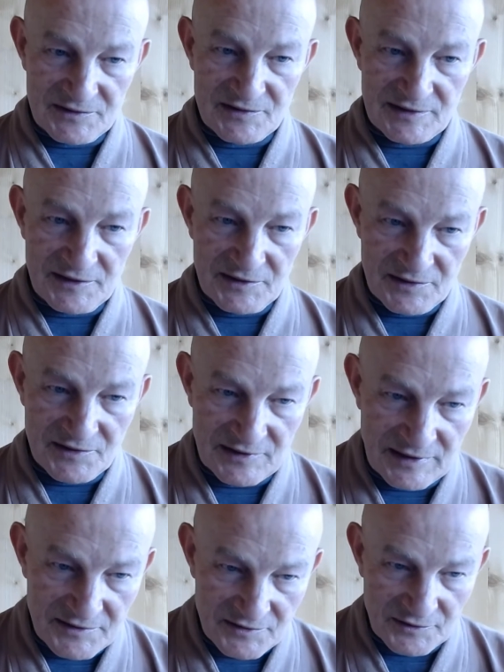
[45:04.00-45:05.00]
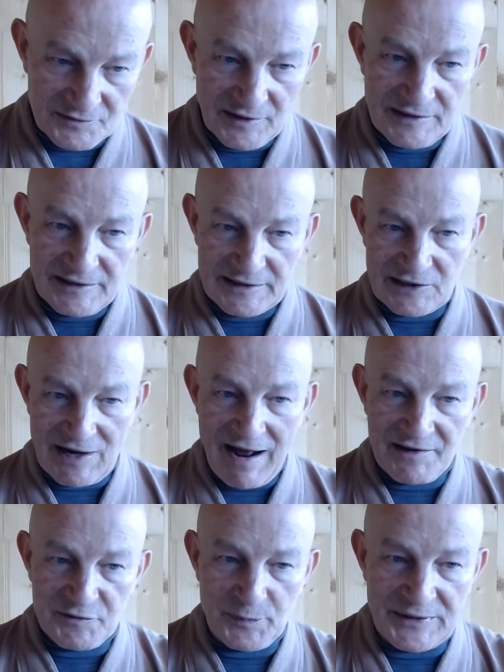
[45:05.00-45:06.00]
in the sense of
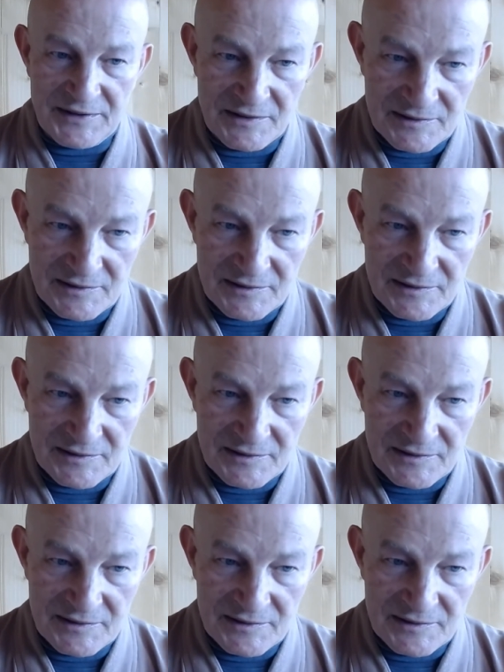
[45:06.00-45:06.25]
grasping.